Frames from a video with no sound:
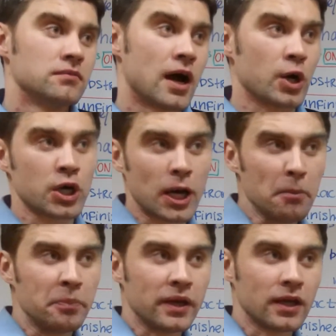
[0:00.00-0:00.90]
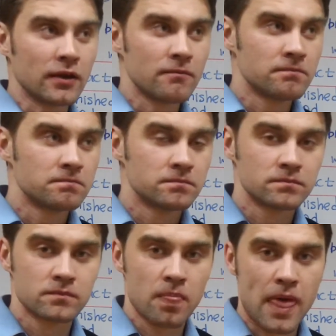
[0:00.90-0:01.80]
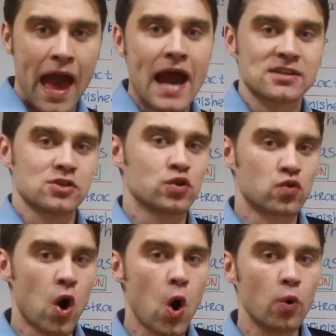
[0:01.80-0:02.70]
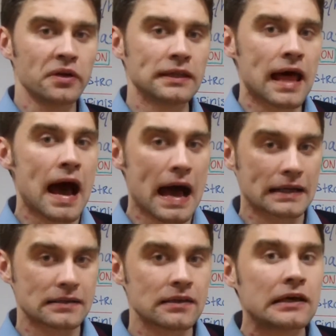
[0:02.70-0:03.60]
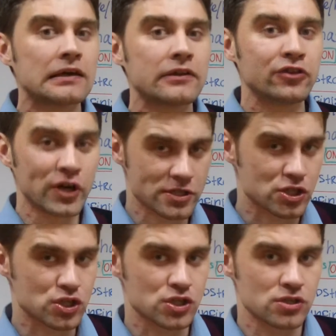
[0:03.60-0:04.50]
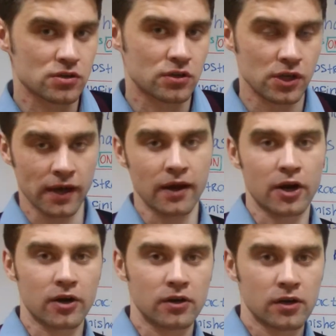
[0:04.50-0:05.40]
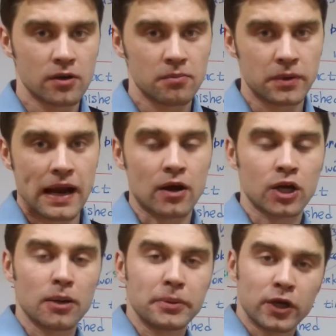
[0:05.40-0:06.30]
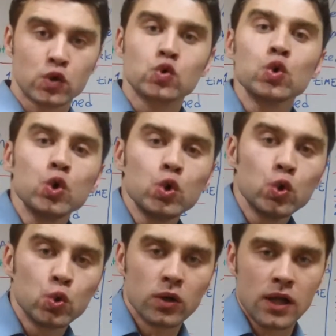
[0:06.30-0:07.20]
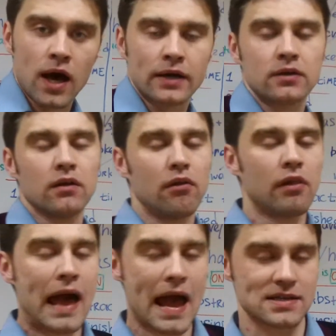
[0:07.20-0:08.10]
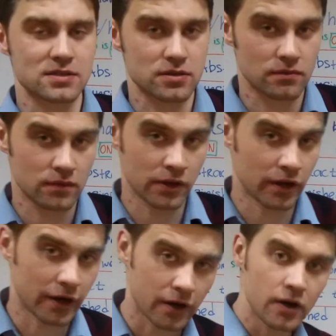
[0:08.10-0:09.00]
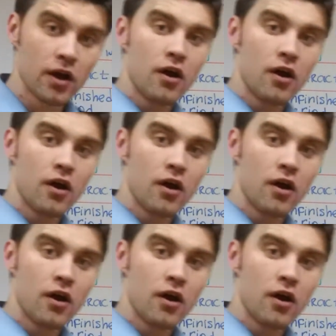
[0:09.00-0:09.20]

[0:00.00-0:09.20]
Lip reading: Our company has grown a lot this year, but our company grew a lot last year.